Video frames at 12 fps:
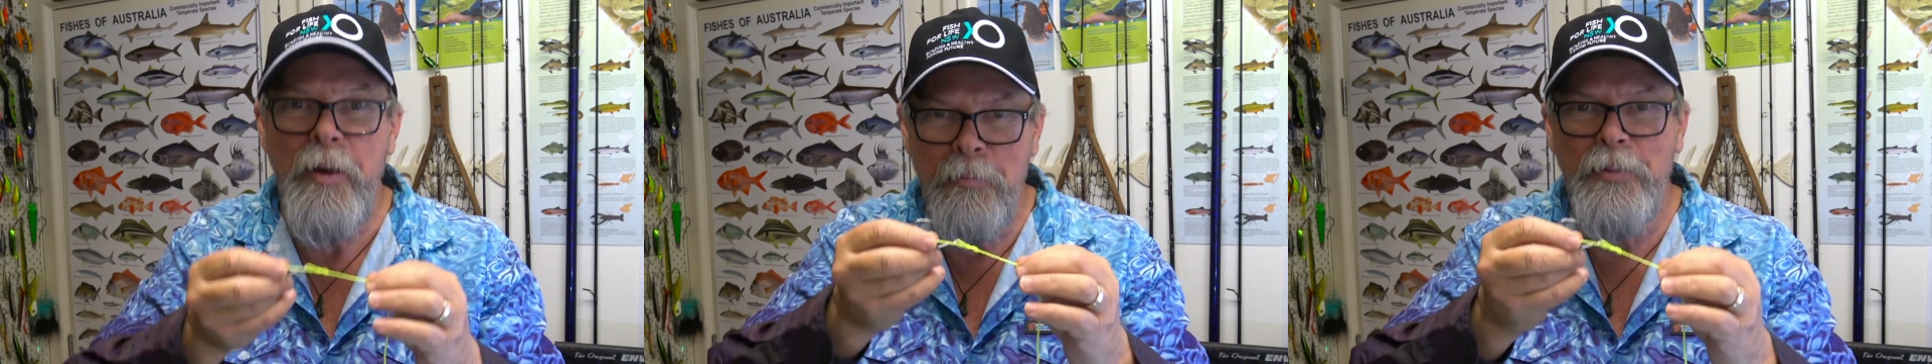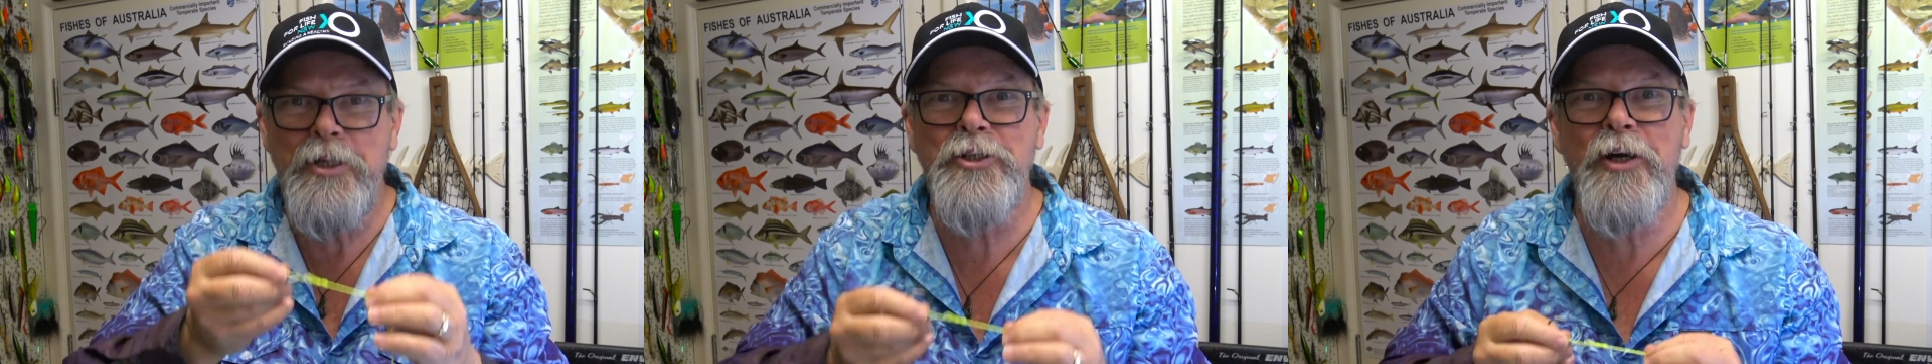
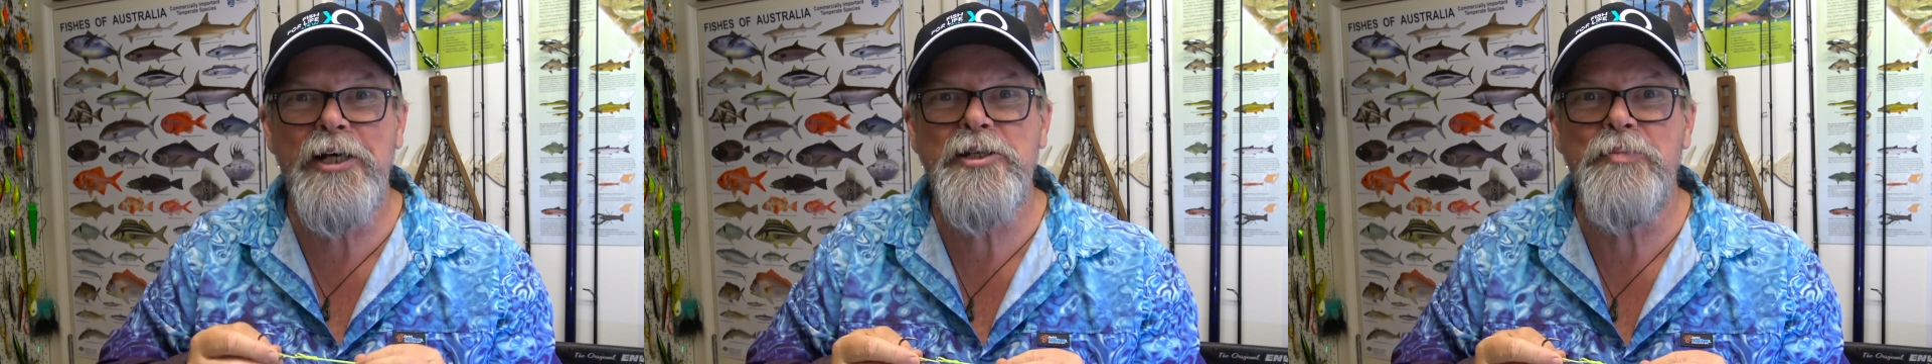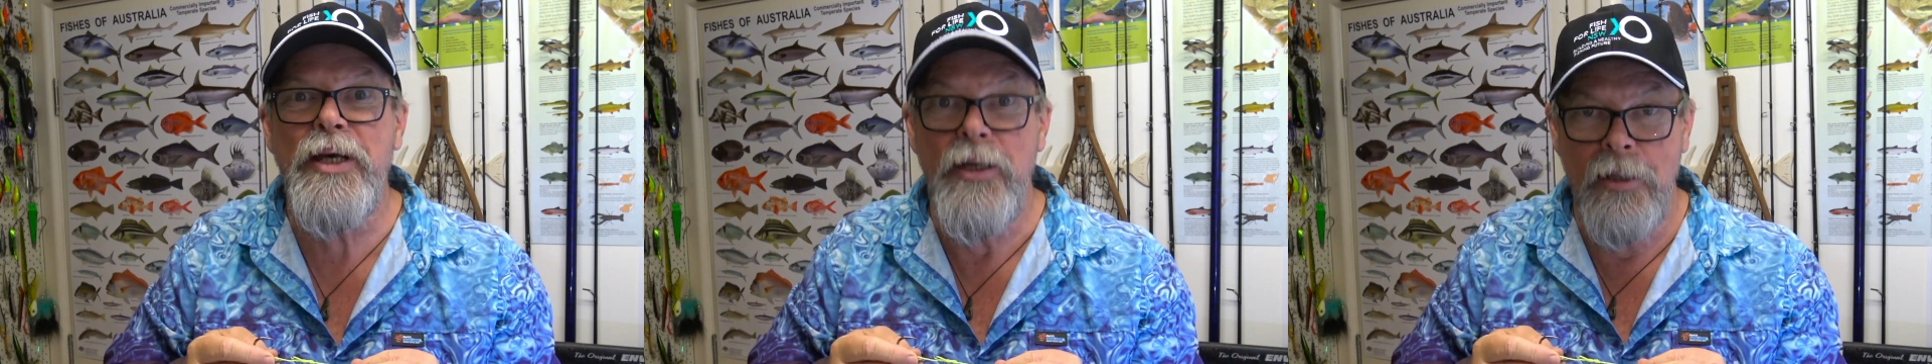but trust
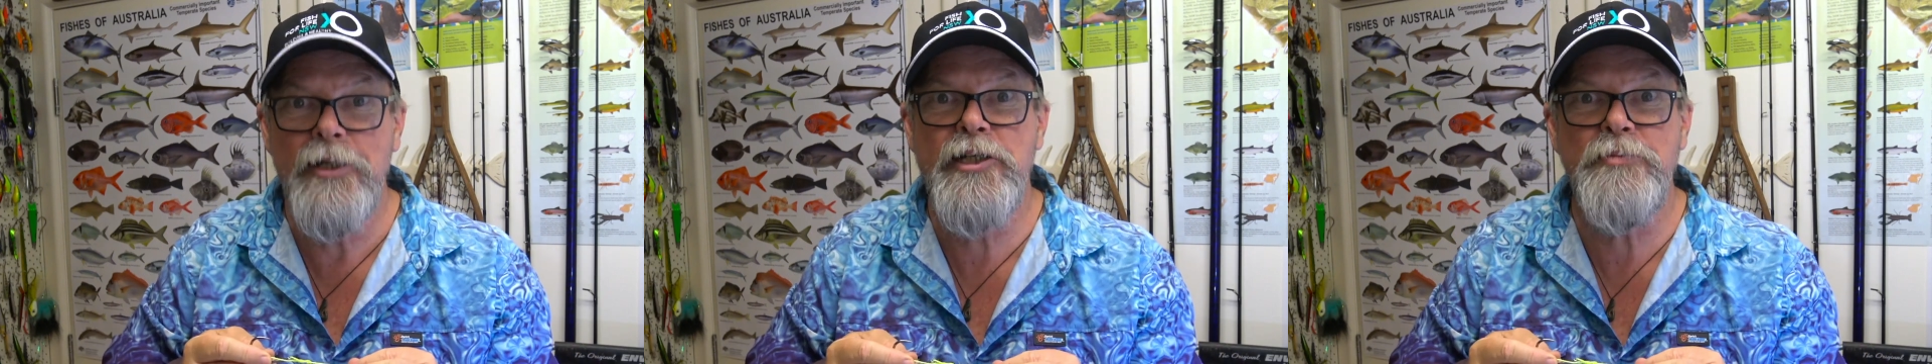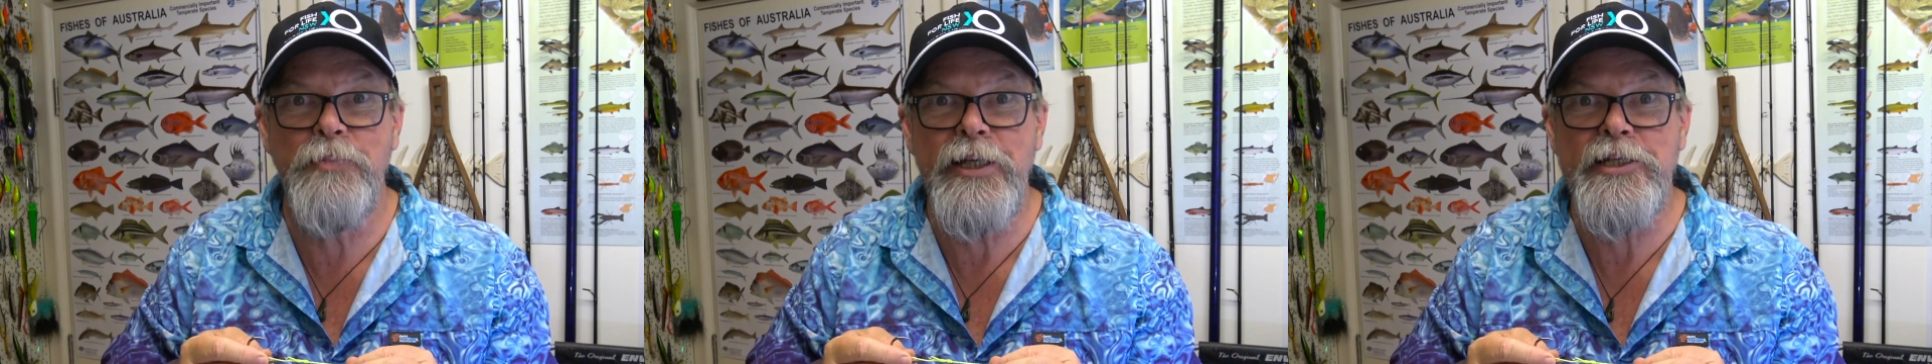me,
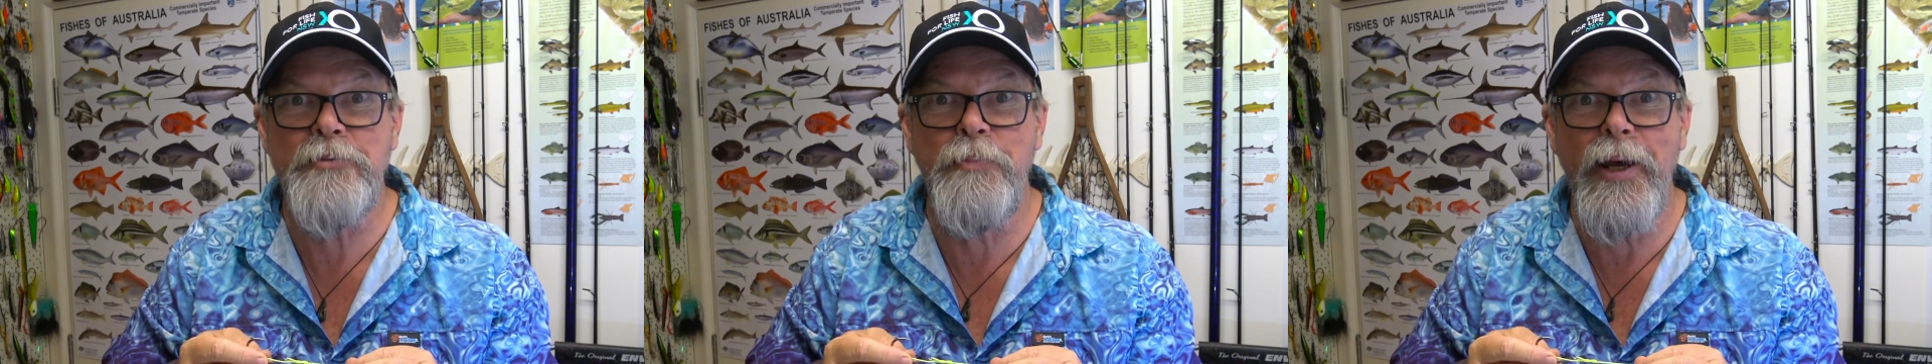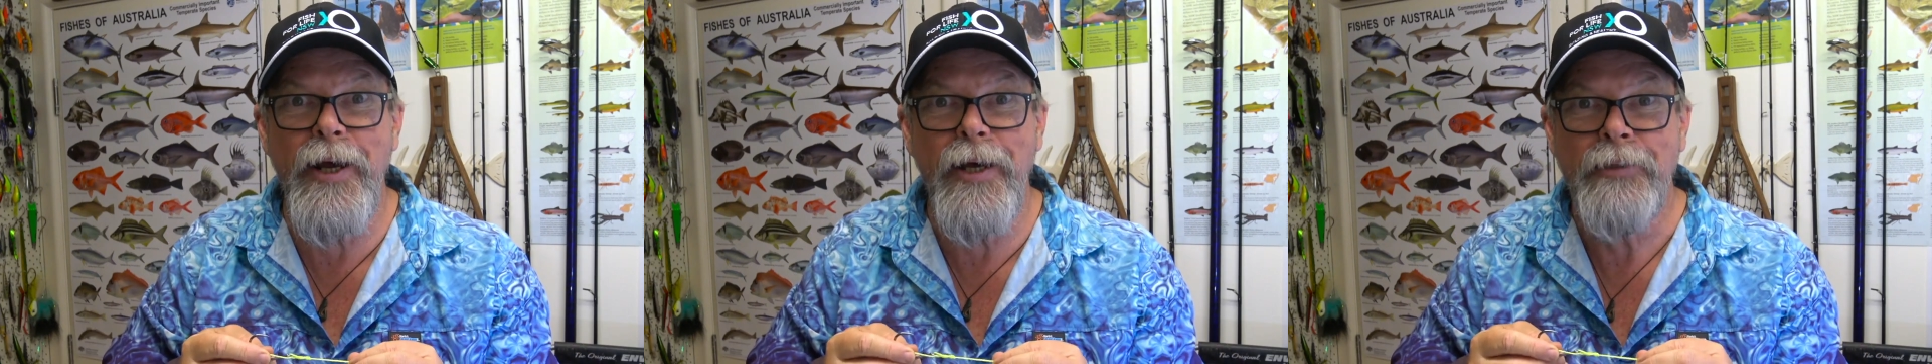spit's
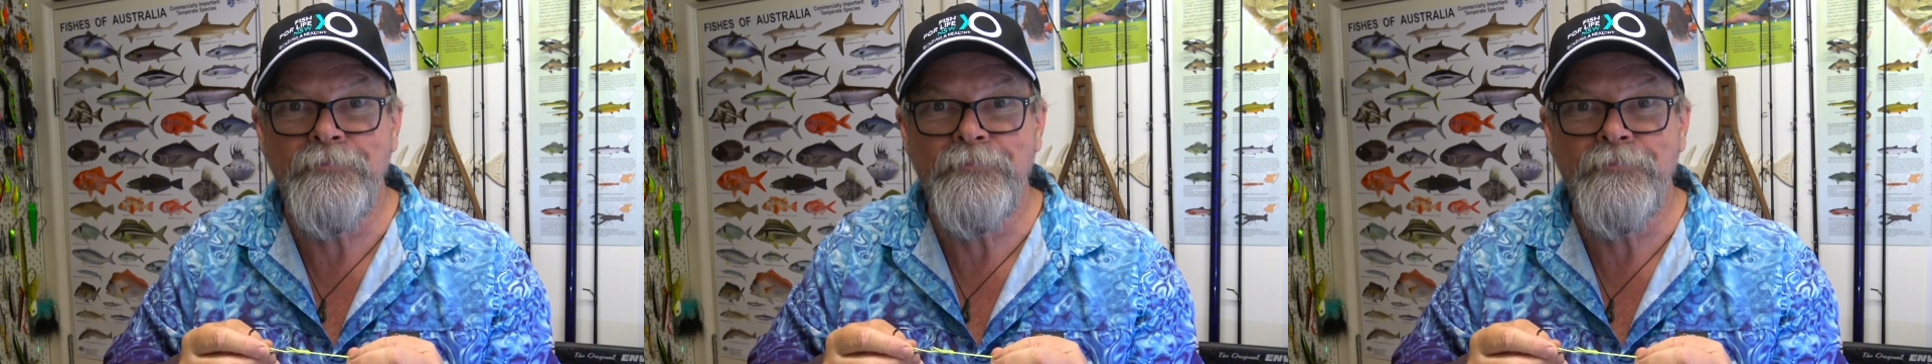better.